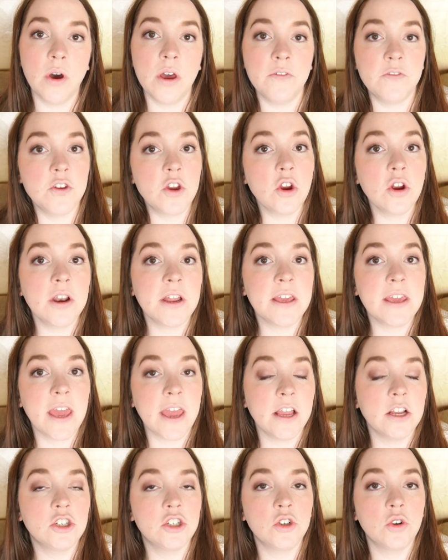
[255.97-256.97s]
If you're an
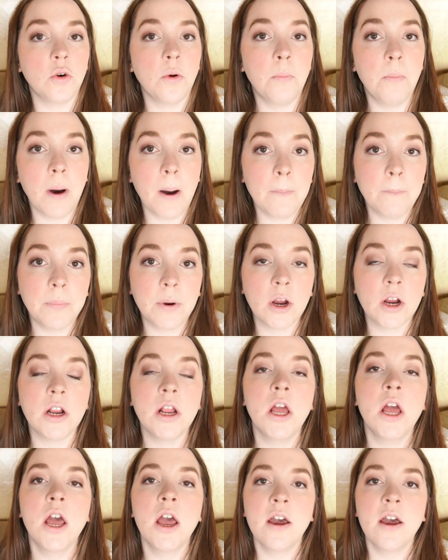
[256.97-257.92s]
occasional pumper,